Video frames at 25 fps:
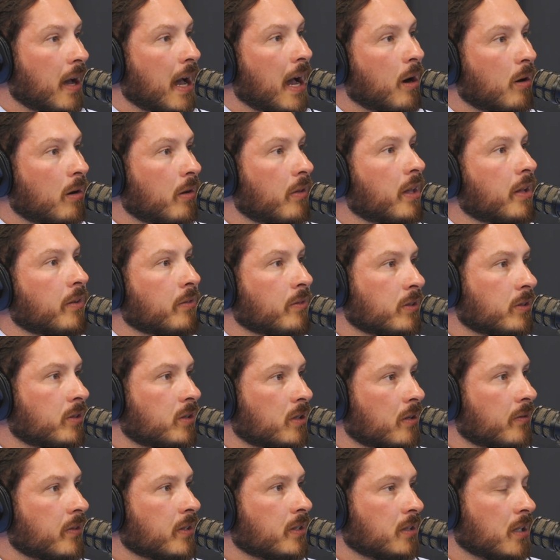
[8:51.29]
How are they in
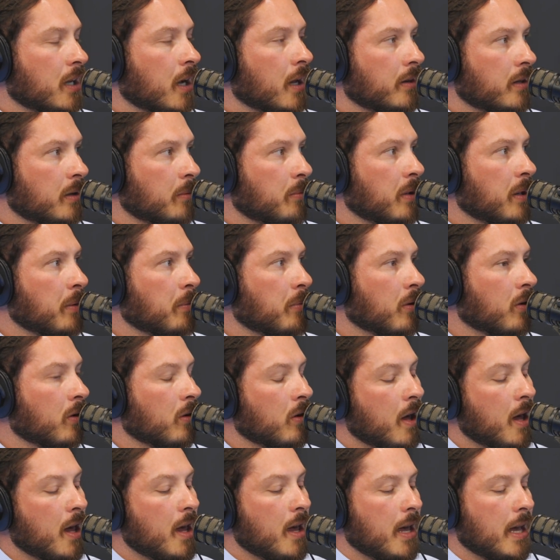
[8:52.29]
service to other
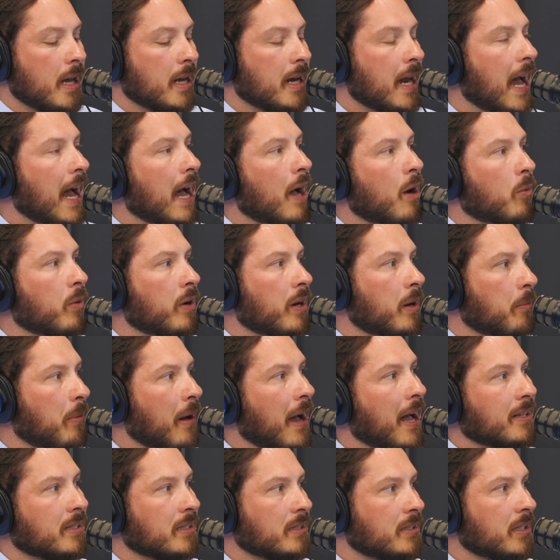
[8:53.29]
people? And how would it
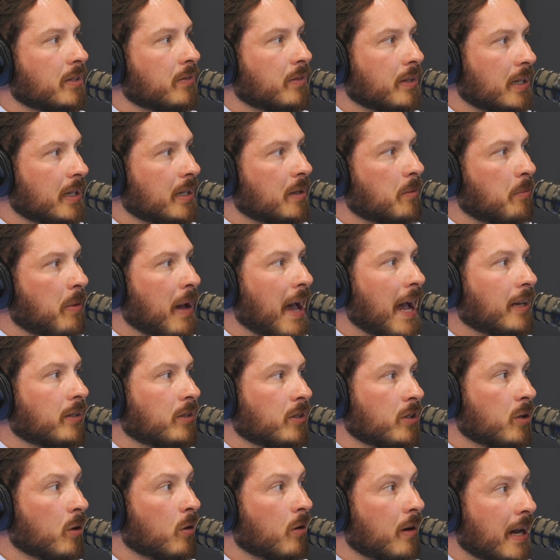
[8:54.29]
positively impact
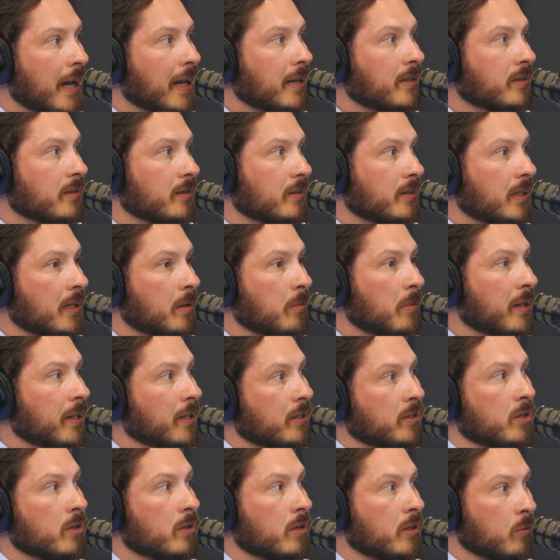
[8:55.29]
your agency?
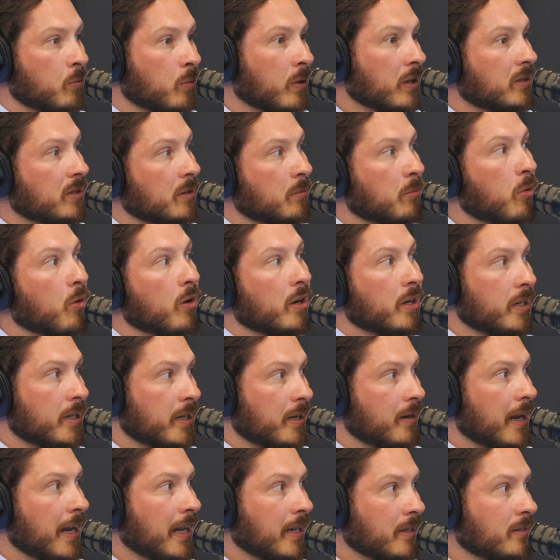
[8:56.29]
Because what's important
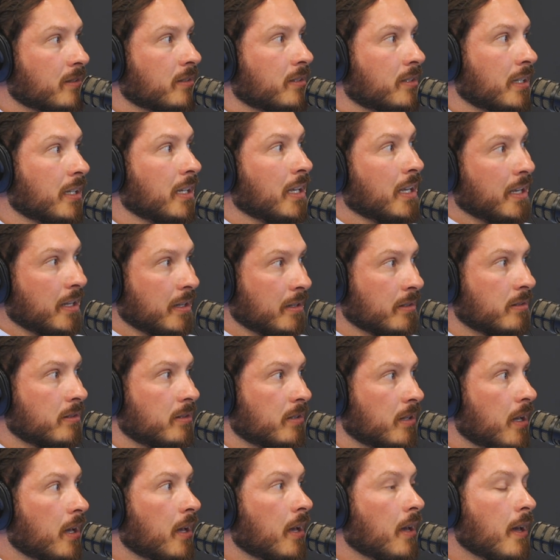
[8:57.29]
to your agency
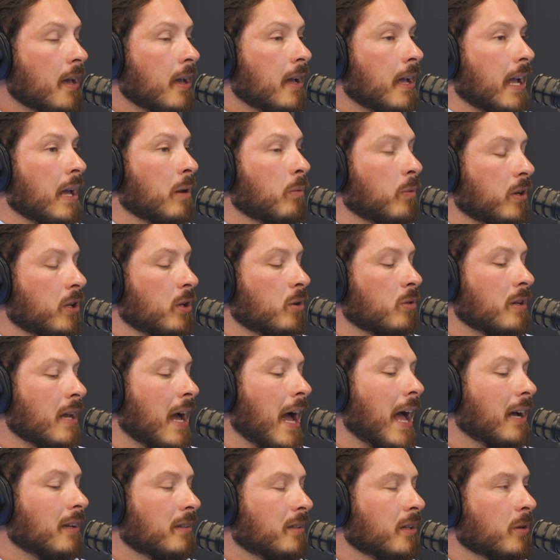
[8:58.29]
is. Right. And when you
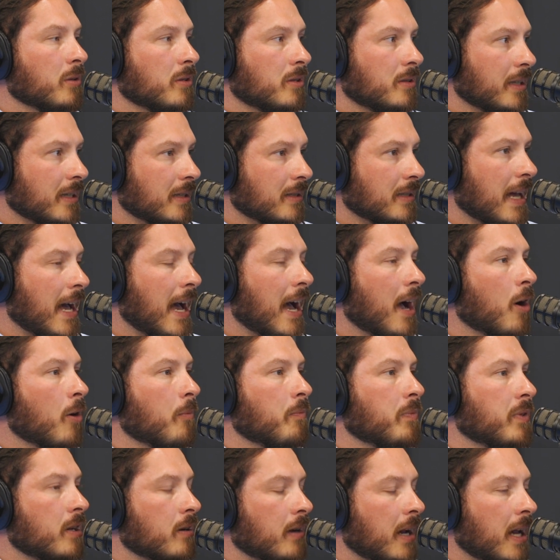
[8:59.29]
knock those things
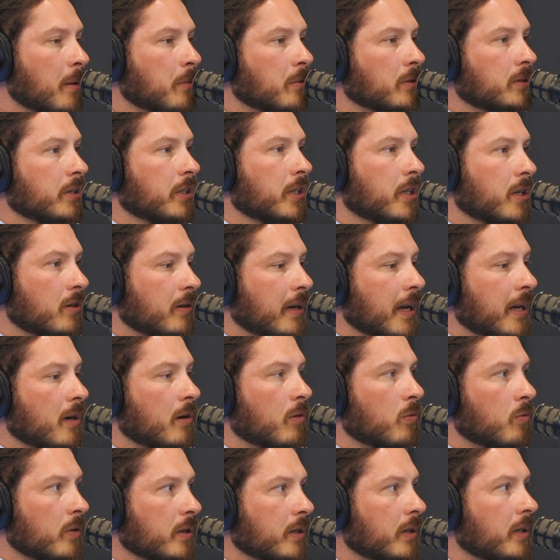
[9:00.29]
out, you're able to create a
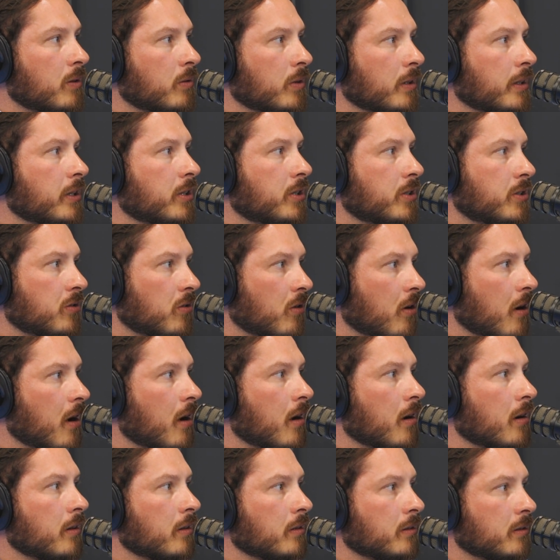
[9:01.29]
really, really
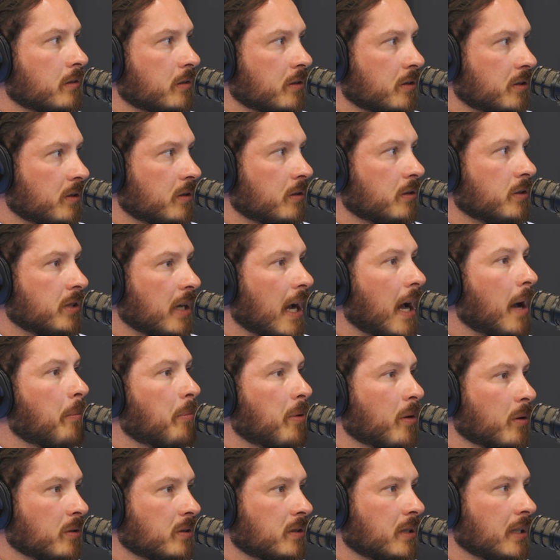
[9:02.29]
strong job
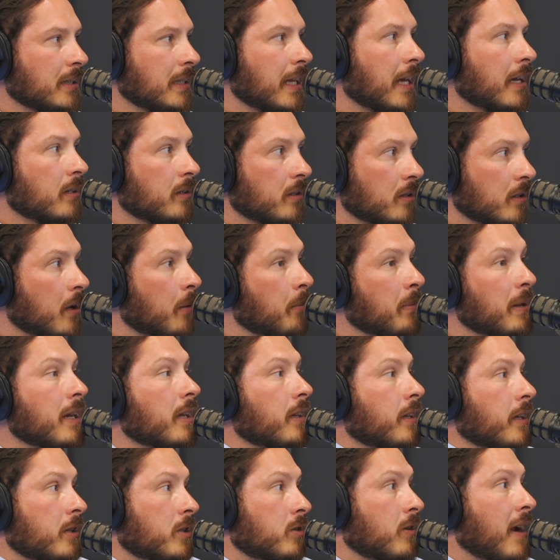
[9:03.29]
posting that
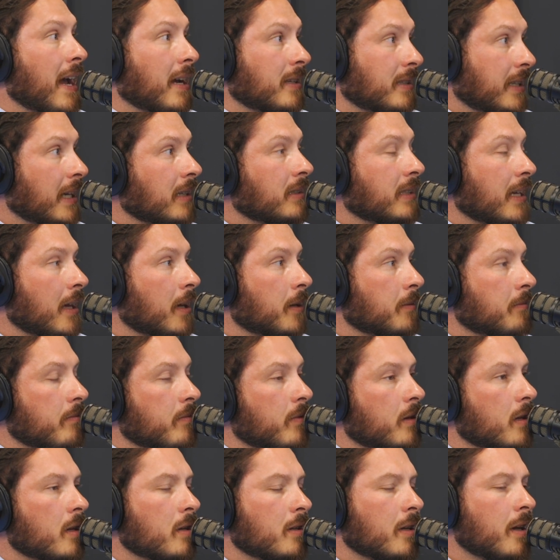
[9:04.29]
immediately attracts talent.
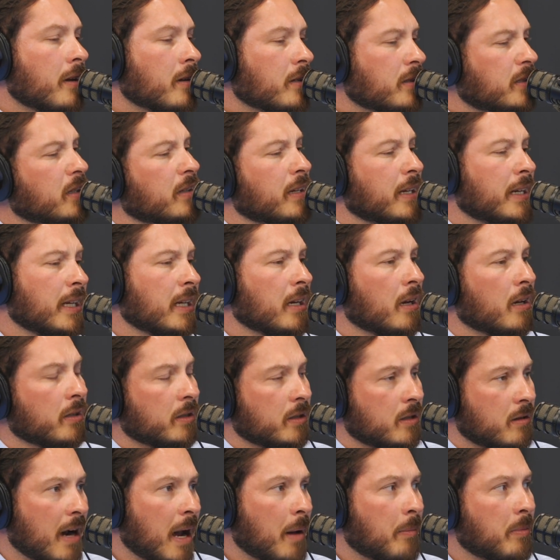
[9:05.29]
Right. Now, you're still going to get all
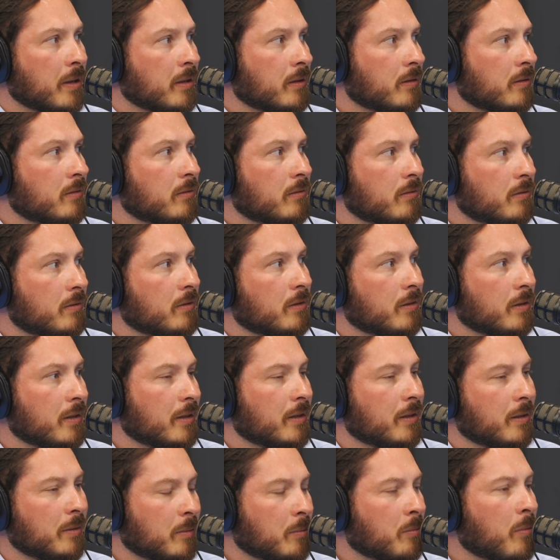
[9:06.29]
the crappy,
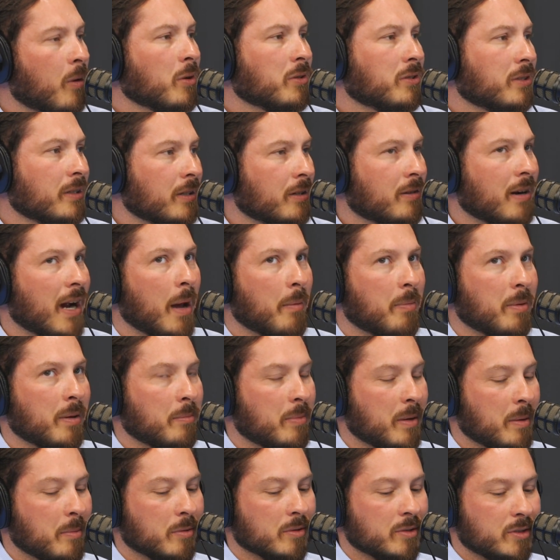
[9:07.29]
most of the crappy
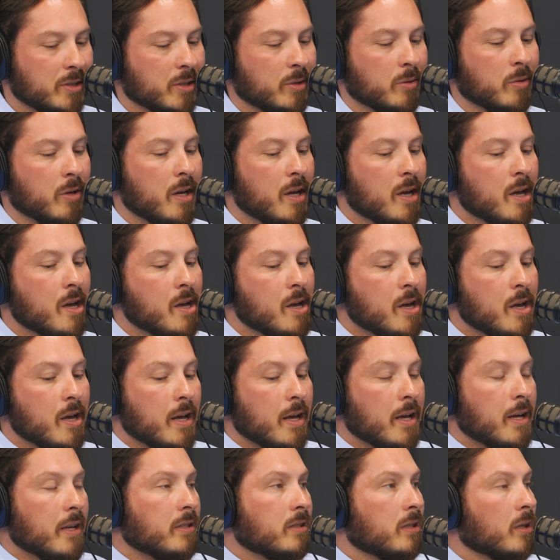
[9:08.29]
people too.
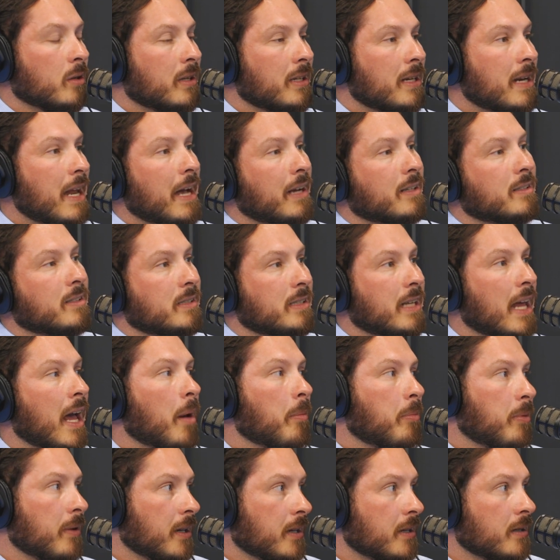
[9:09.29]
So the next
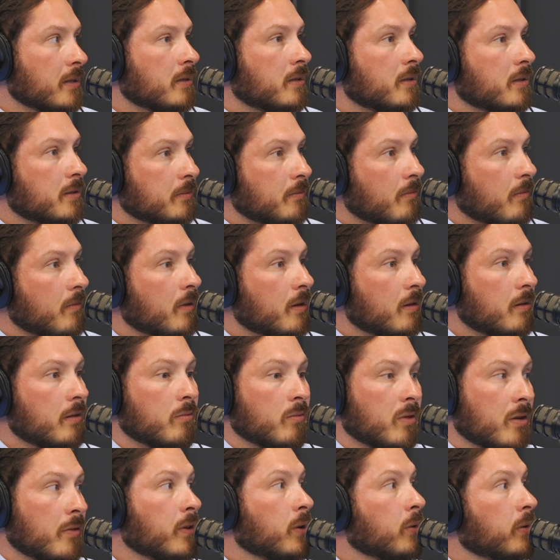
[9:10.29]
step is
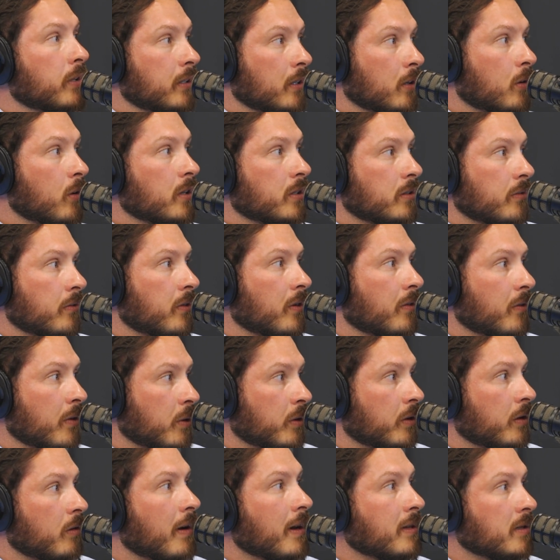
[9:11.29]
reviewing
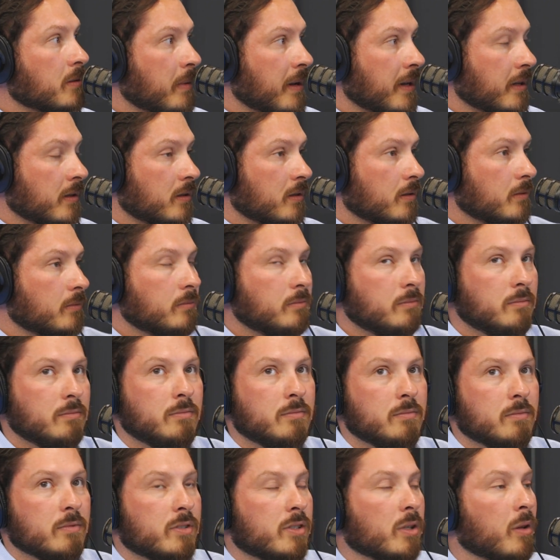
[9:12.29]
the resumes.
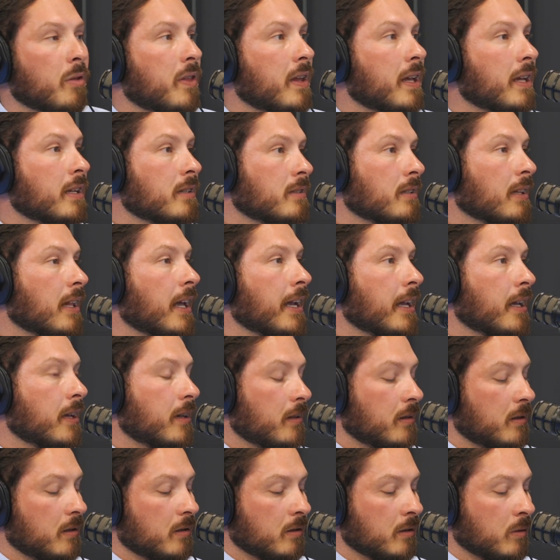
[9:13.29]
So things
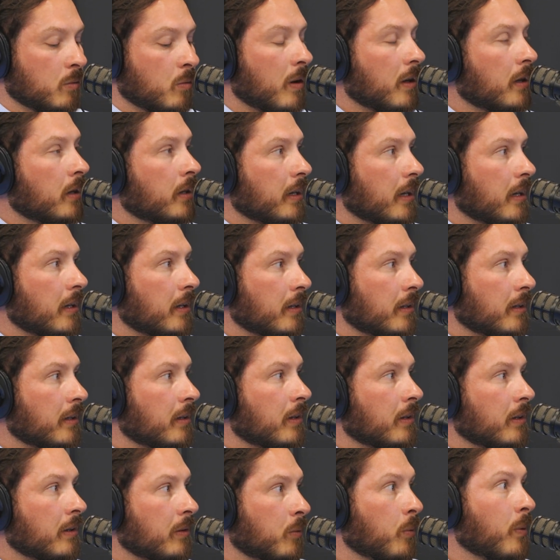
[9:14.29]
like
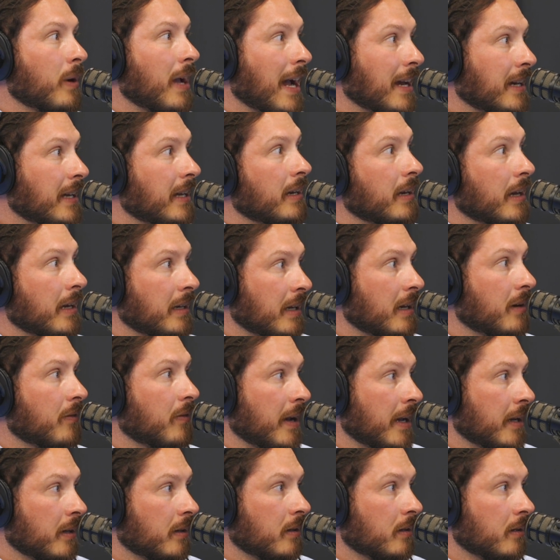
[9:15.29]
the way I
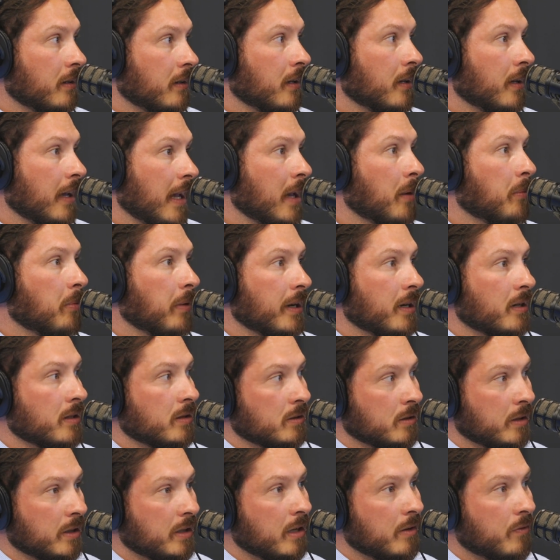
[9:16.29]
identify A
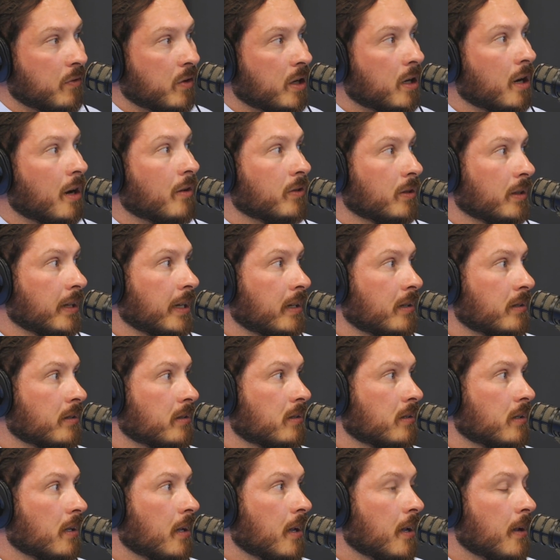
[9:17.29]
players, looking for cover
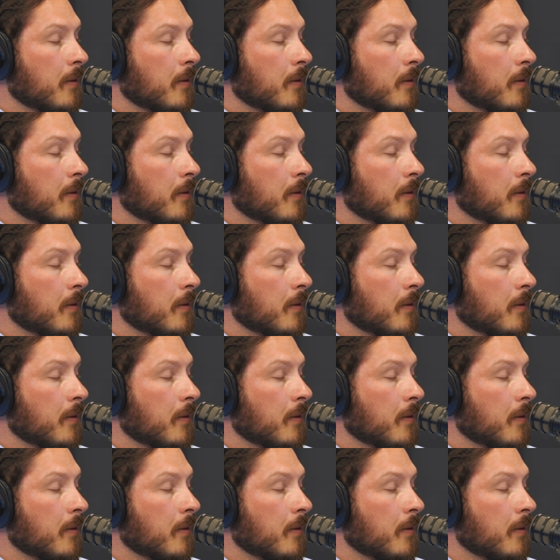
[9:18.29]
letters.